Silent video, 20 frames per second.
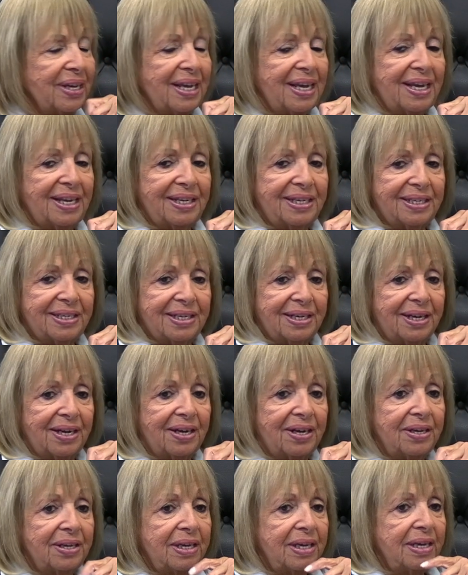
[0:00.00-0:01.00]
And
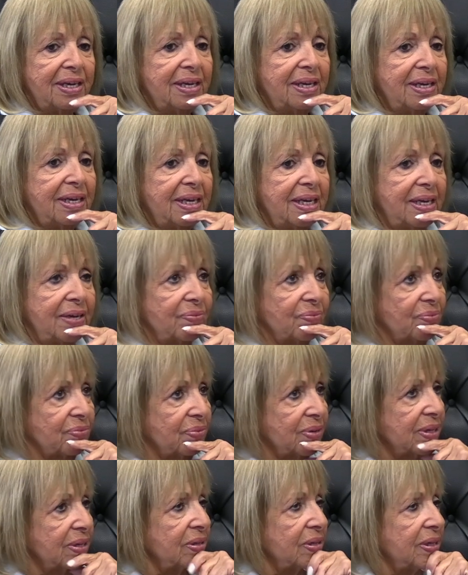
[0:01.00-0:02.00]
it
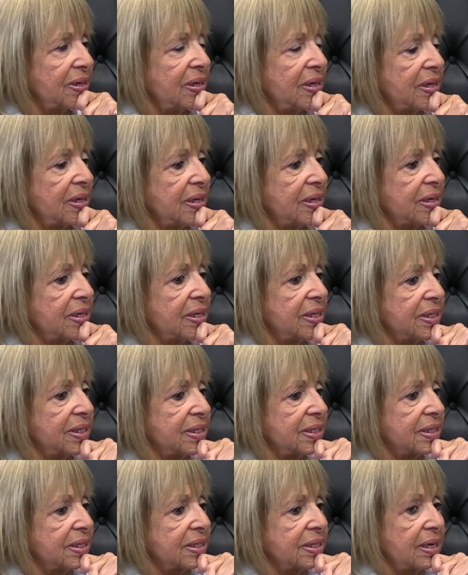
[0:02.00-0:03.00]
really
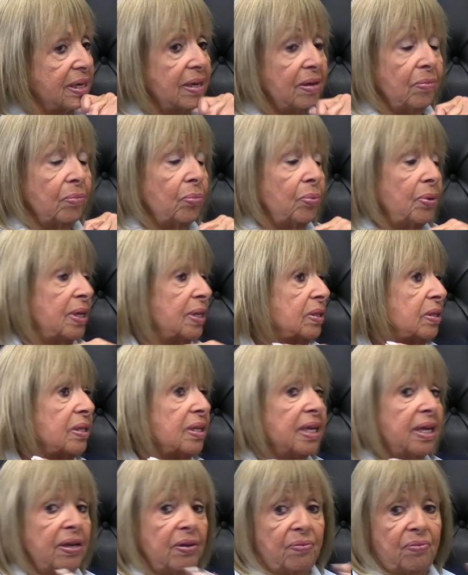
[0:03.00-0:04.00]
is, we
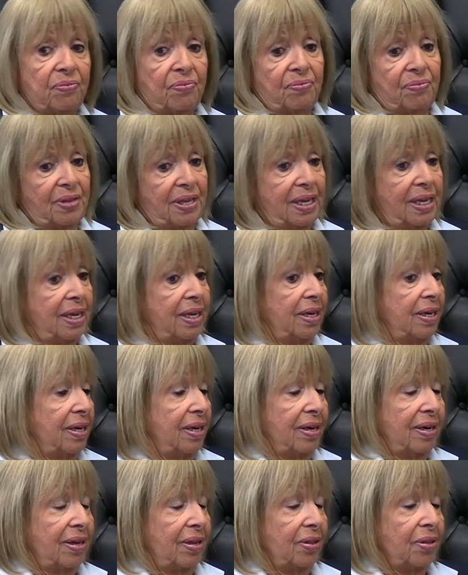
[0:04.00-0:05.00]
live in
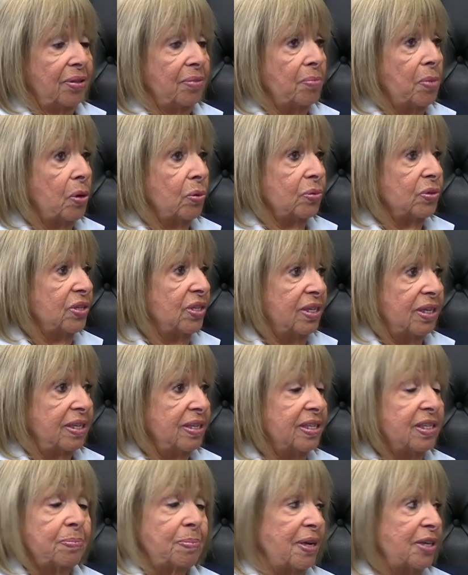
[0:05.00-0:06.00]
the most
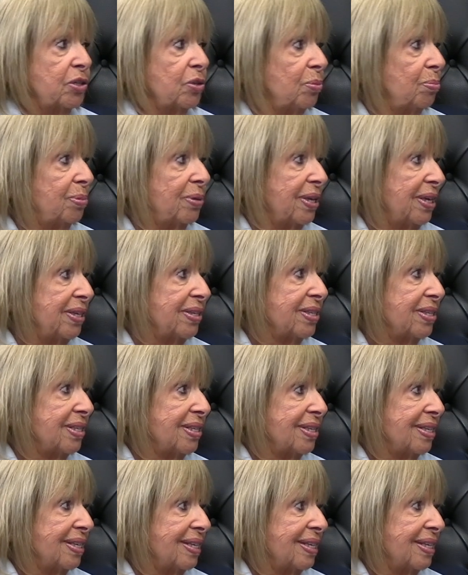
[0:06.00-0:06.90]
special place.